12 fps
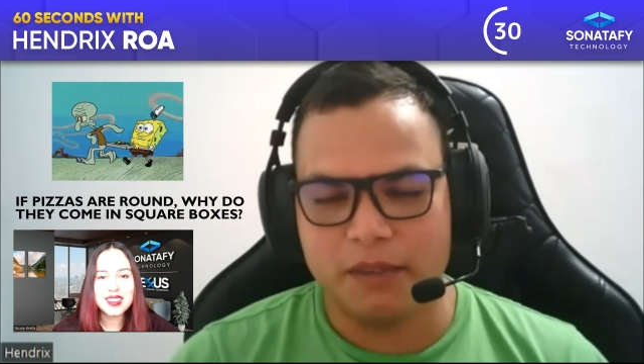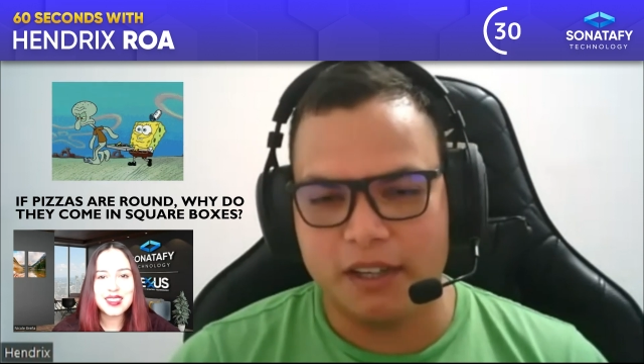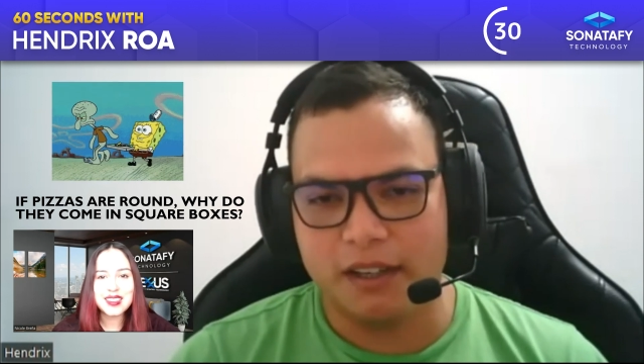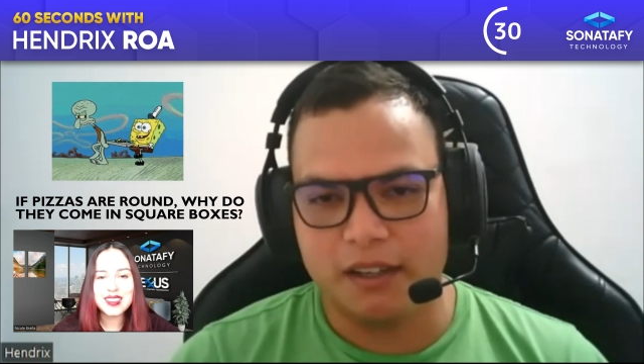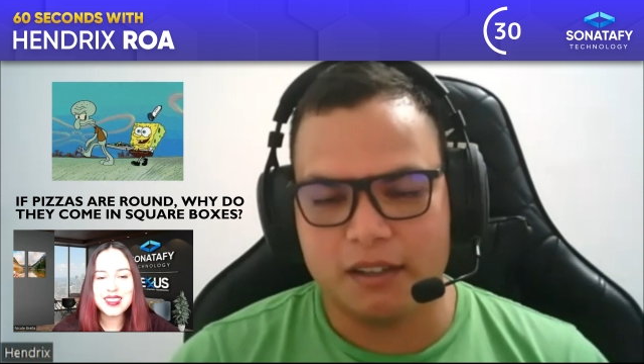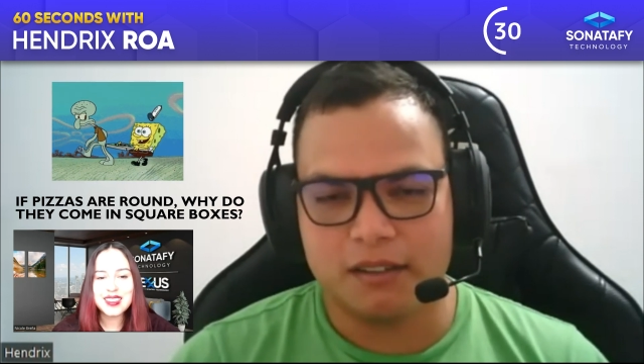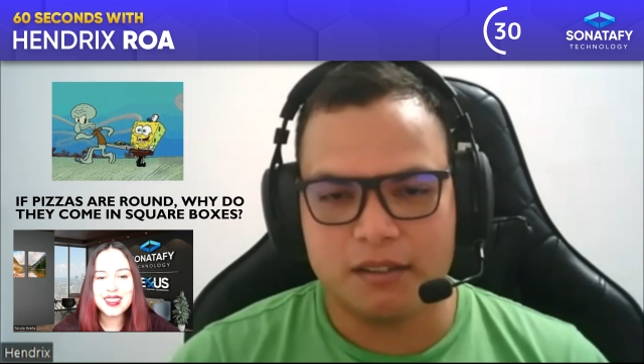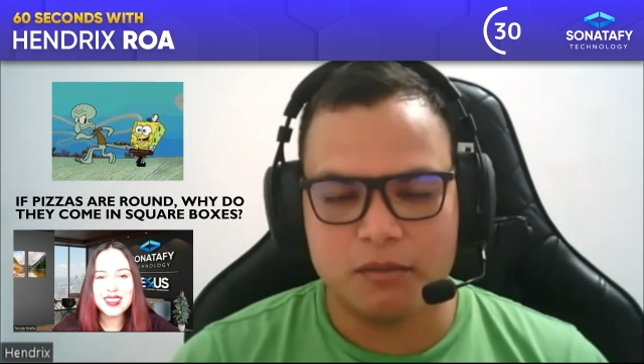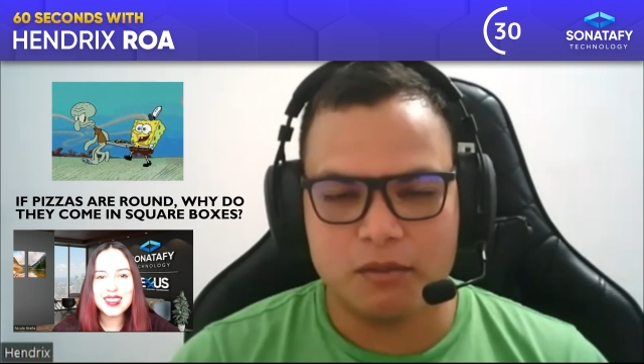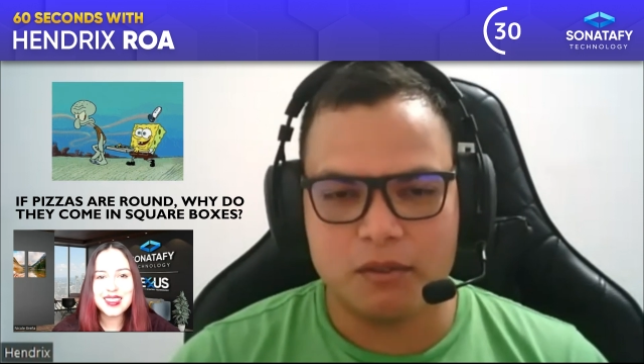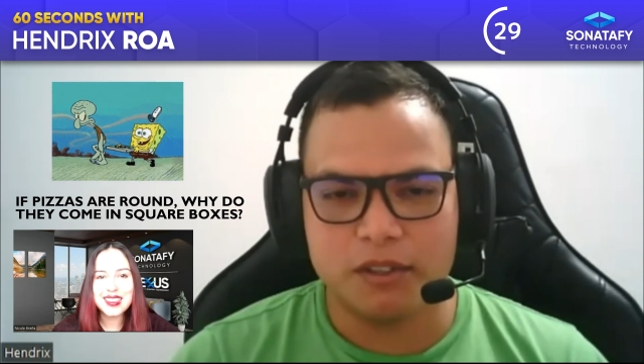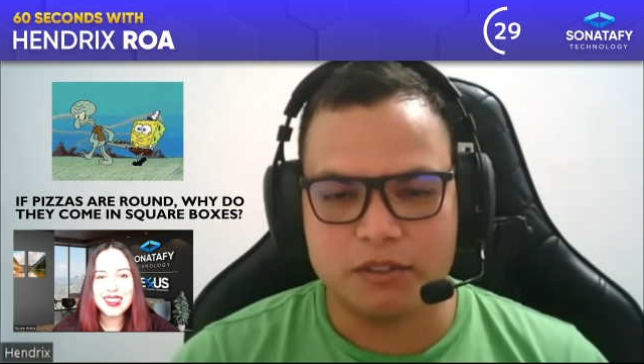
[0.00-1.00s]
uh,
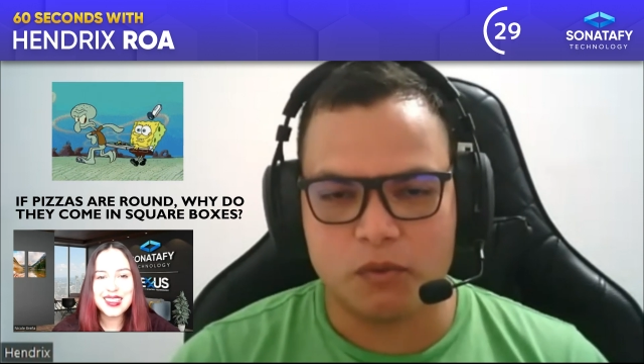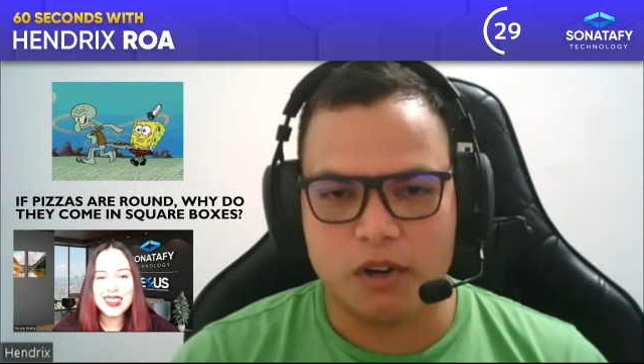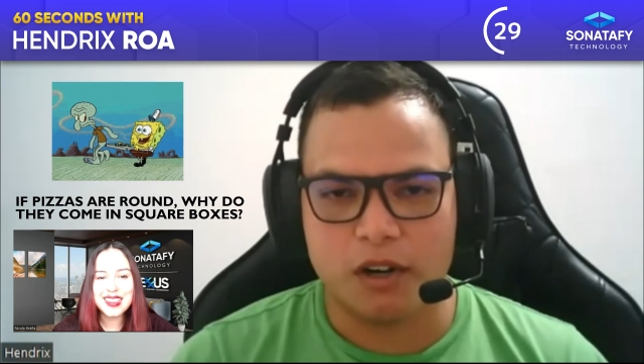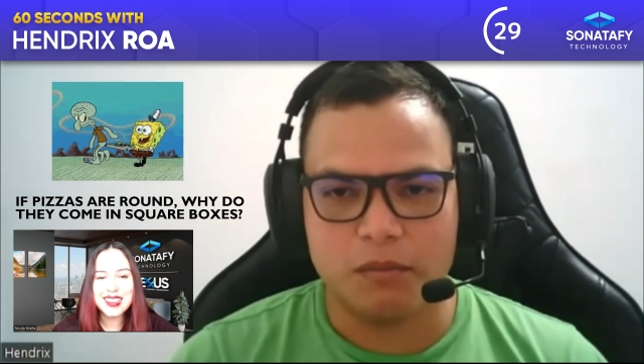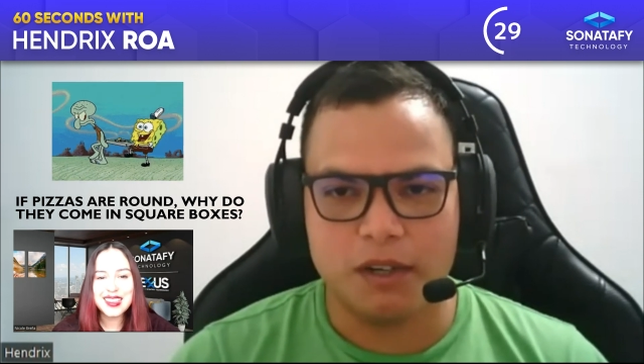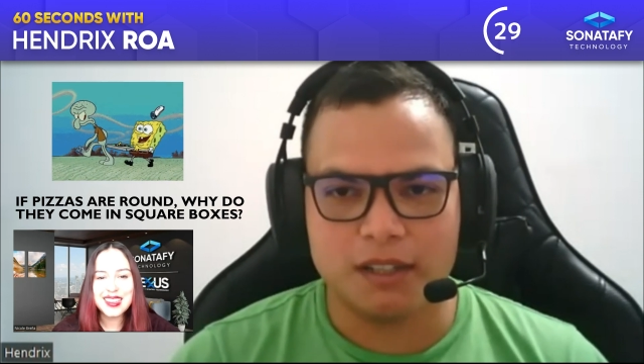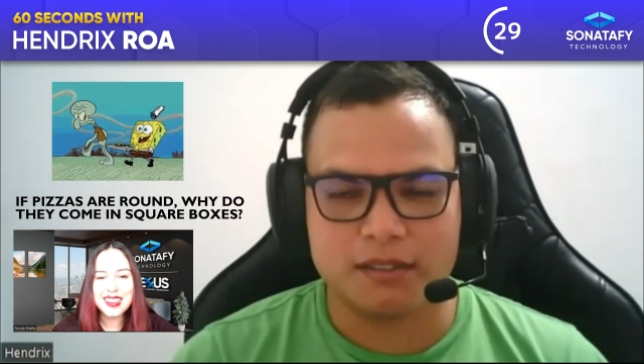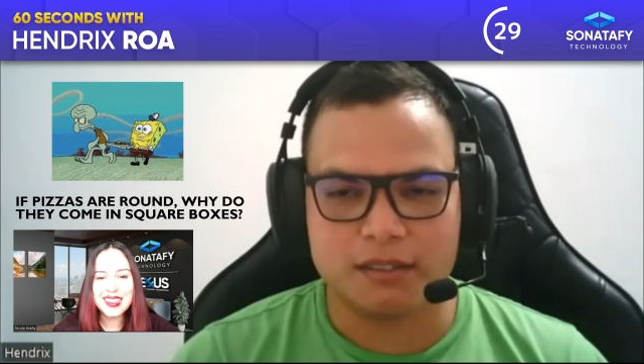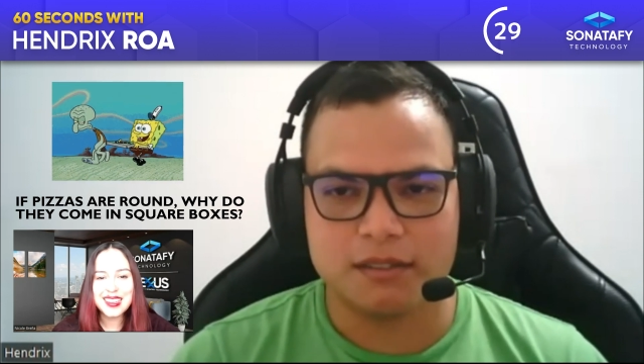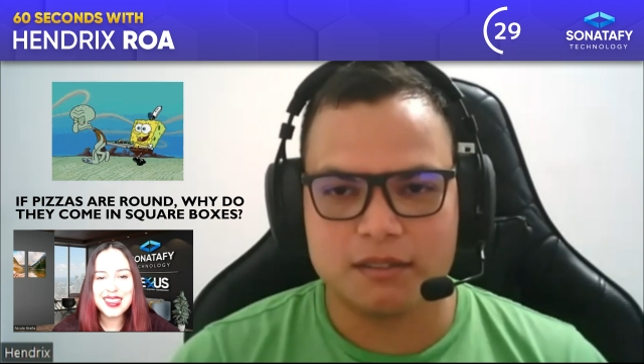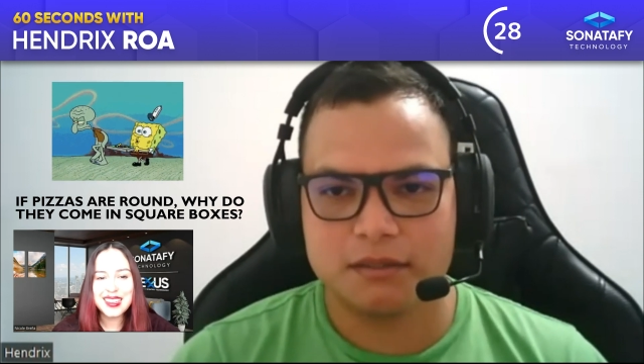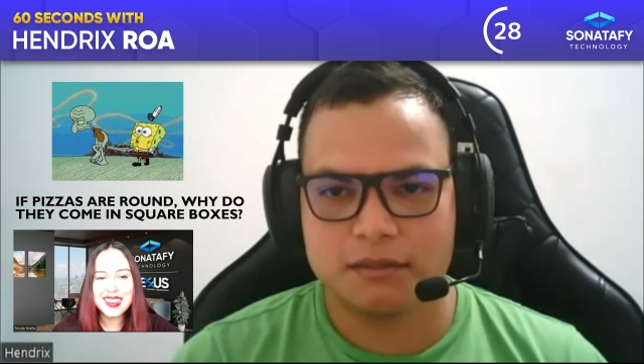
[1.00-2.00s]
square
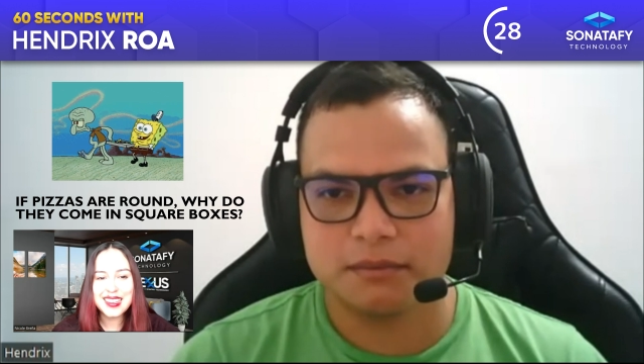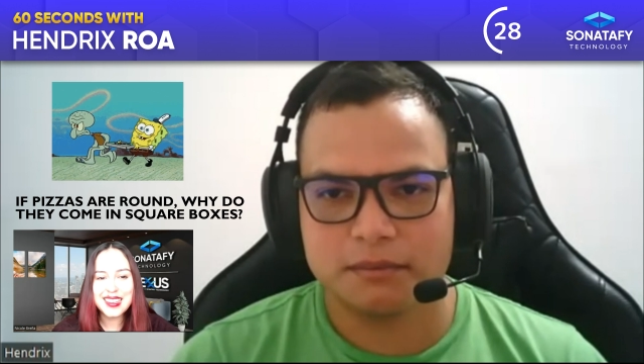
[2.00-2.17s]
boxes.